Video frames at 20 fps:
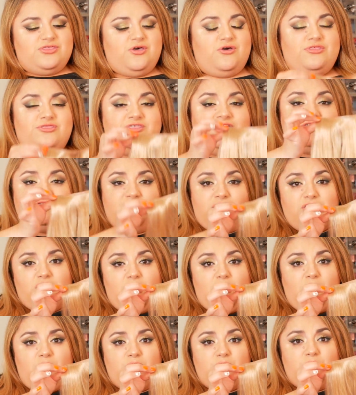So this
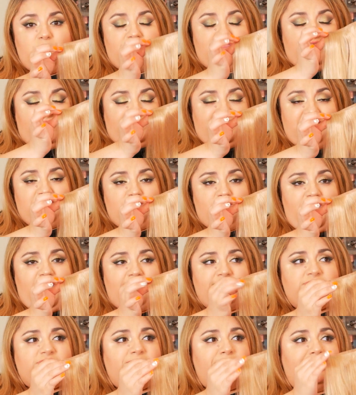alone with a thin
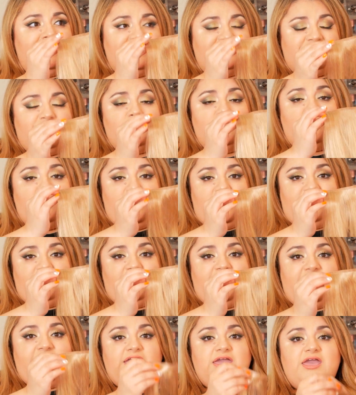weft makes it
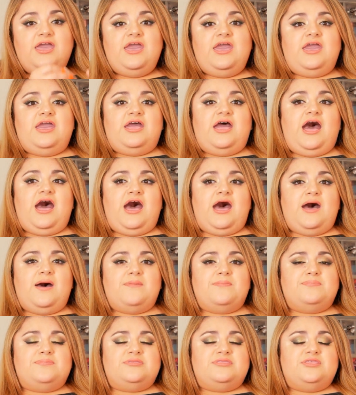worth it.
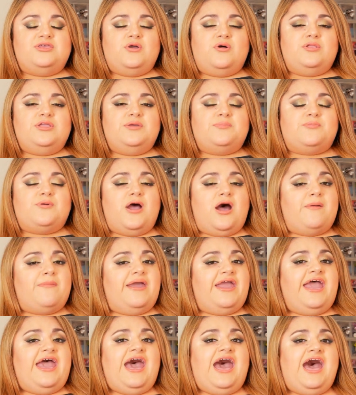The only
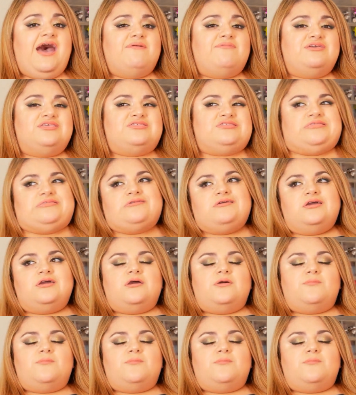problem I have is